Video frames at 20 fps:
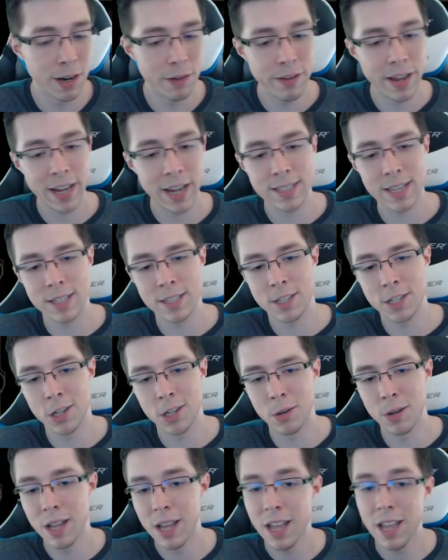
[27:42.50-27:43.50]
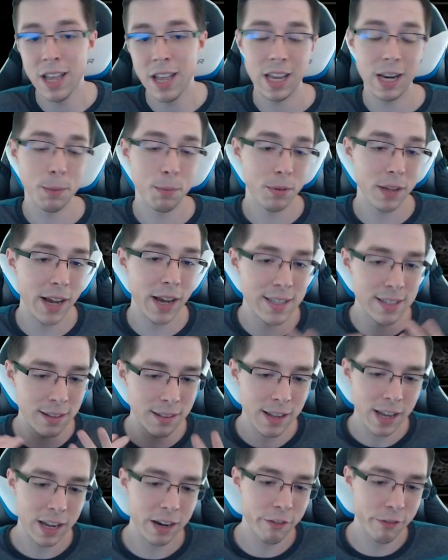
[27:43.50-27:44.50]
have access to. It applies a
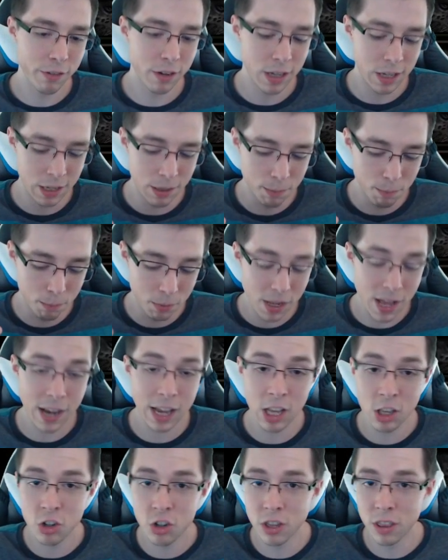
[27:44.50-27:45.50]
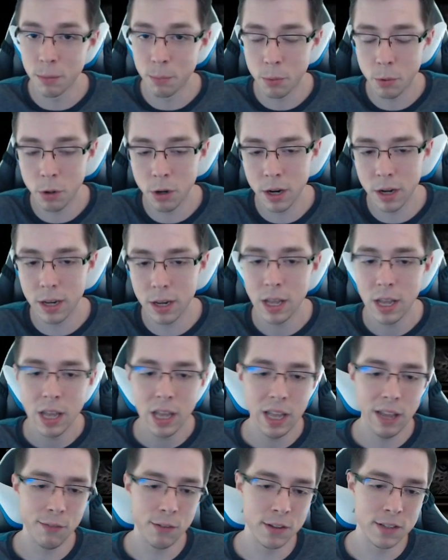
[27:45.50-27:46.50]
lot of blockage to the board
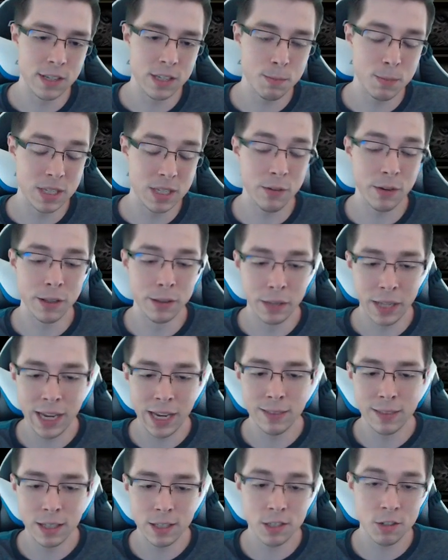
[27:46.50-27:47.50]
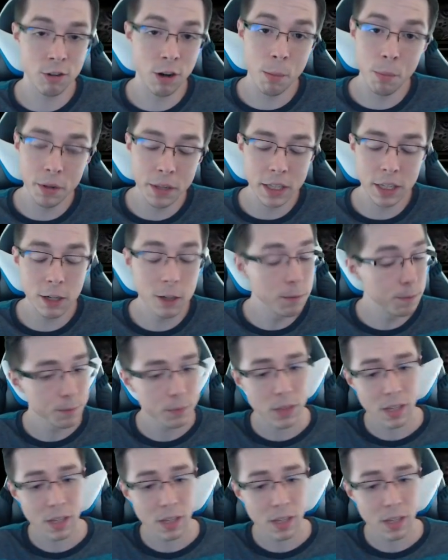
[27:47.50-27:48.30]
if there's a specific lane that's troubling you.